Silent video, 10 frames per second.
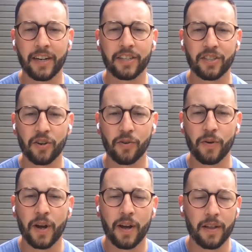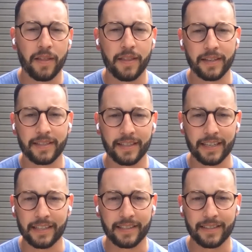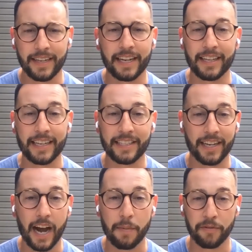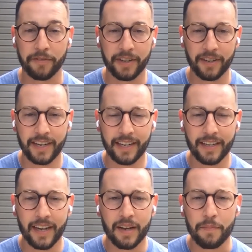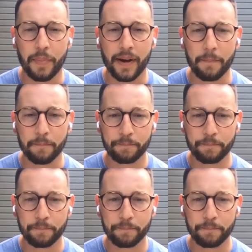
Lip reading: So this is can lead to hyperventilating, but